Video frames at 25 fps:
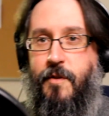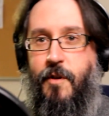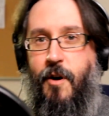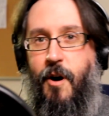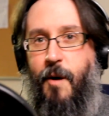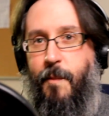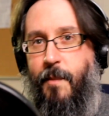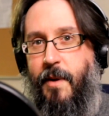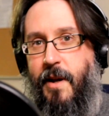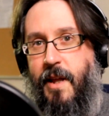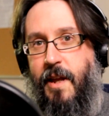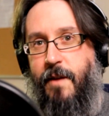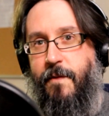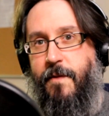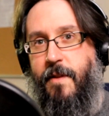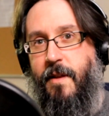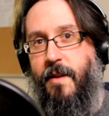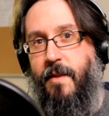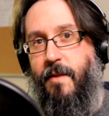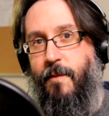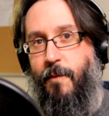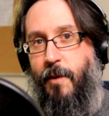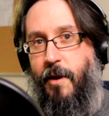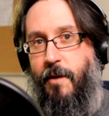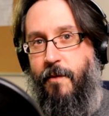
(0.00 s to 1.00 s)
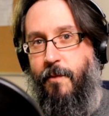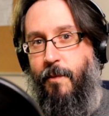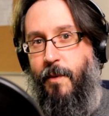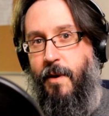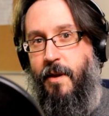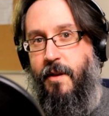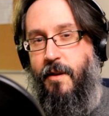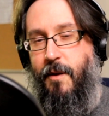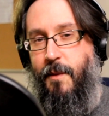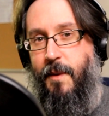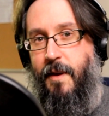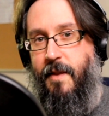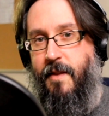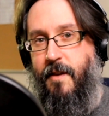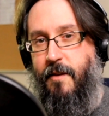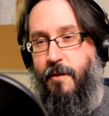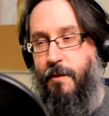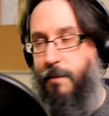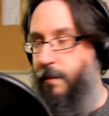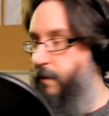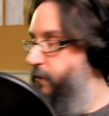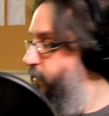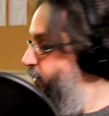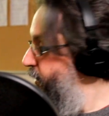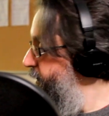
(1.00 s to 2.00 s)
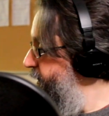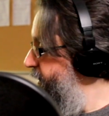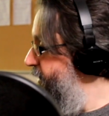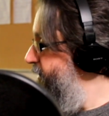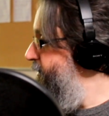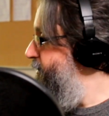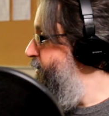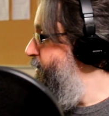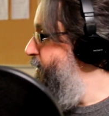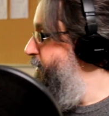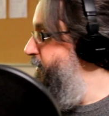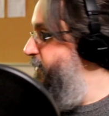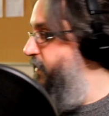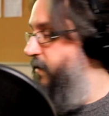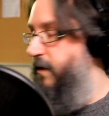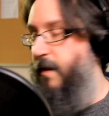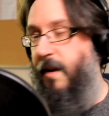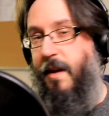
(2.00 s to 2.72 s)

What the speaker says: can't believe that we're doing this, and we've got this sort of